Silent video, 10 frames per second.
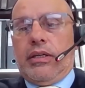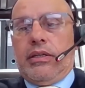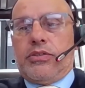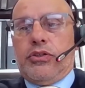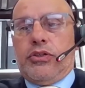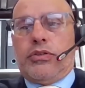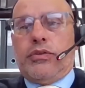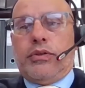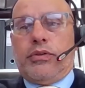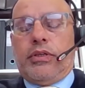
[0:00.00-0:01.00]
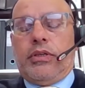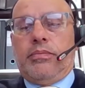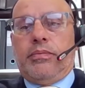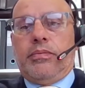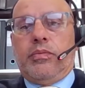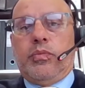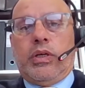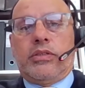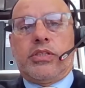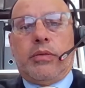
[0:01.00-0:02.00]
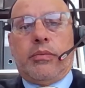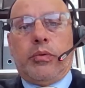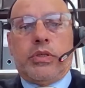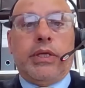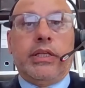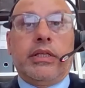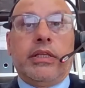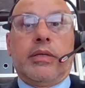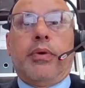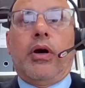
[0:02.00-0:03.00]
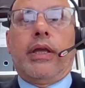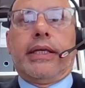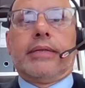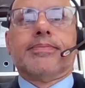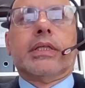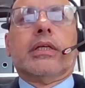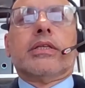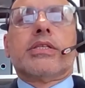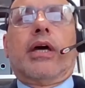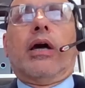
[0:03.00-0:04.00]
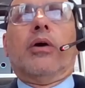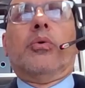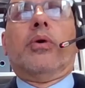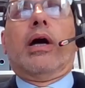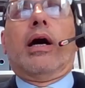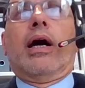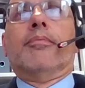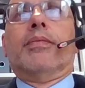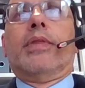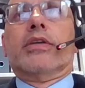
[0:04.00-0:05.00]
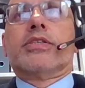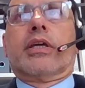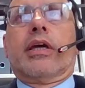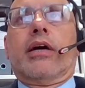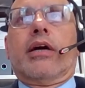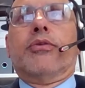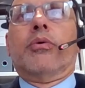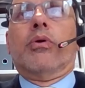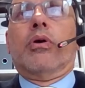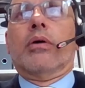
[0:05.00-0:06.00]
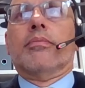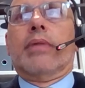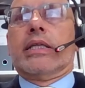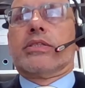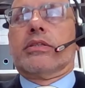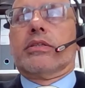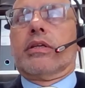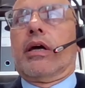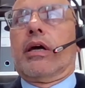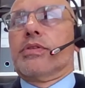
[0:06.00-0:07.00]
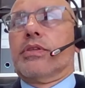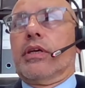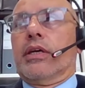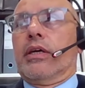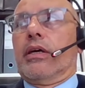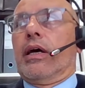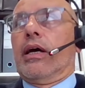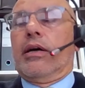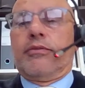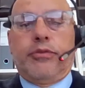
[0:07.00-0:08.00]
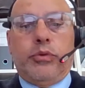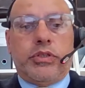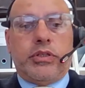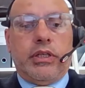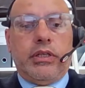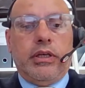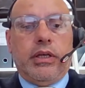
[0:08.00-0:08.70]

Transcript: assertion that the settlement was immediately binding. So no cigar for Masterton Homes there, unfortunately.